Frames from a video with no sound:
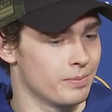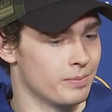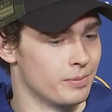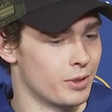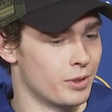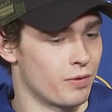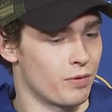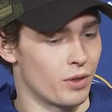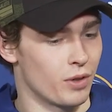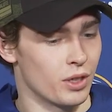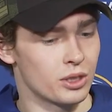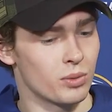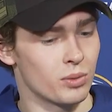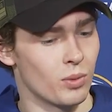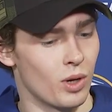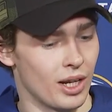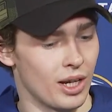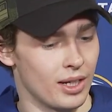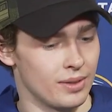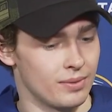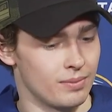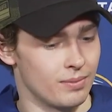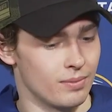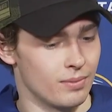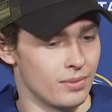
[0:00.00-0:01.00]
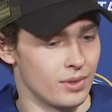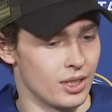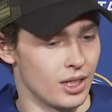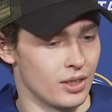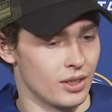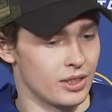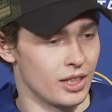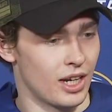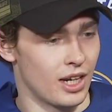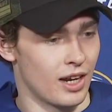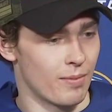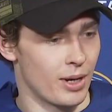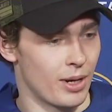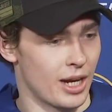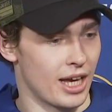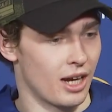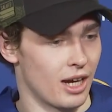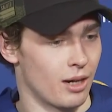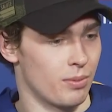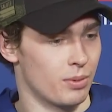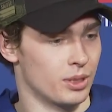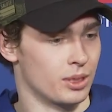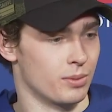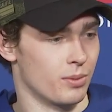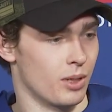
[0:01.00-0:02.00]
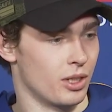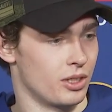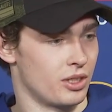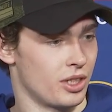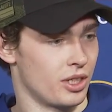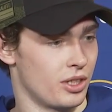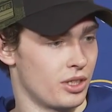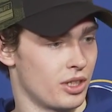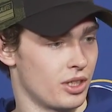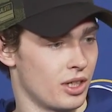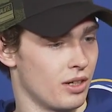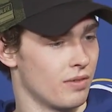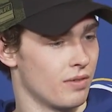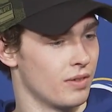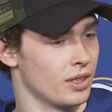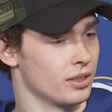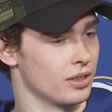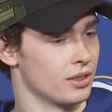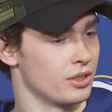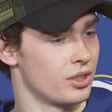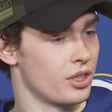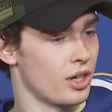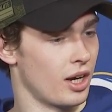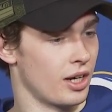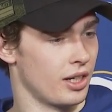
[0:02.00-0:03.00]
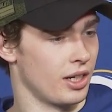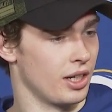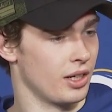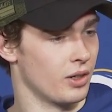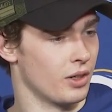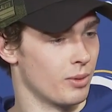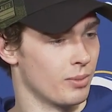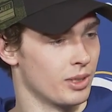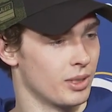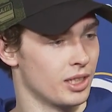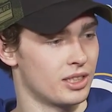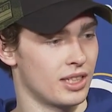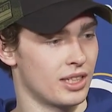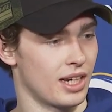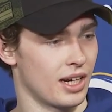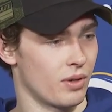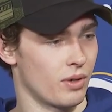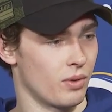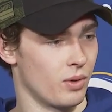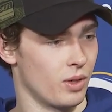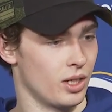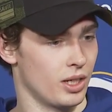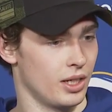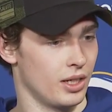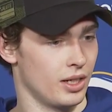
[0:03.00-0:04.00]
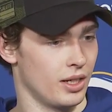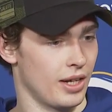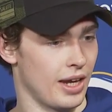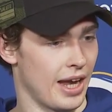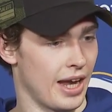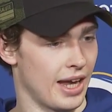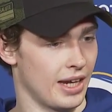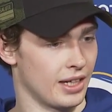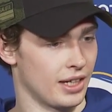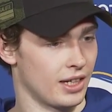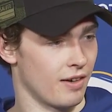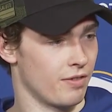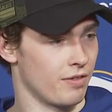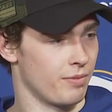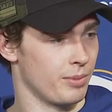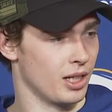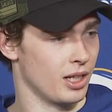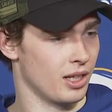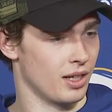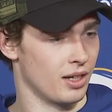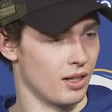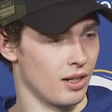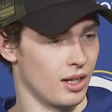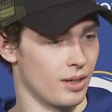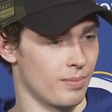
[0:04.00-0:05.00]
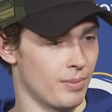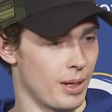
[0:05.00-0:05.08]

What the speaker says: first one, I didn't have my head up as much as I should have and shot it into him. And the second one handcuffed me a little.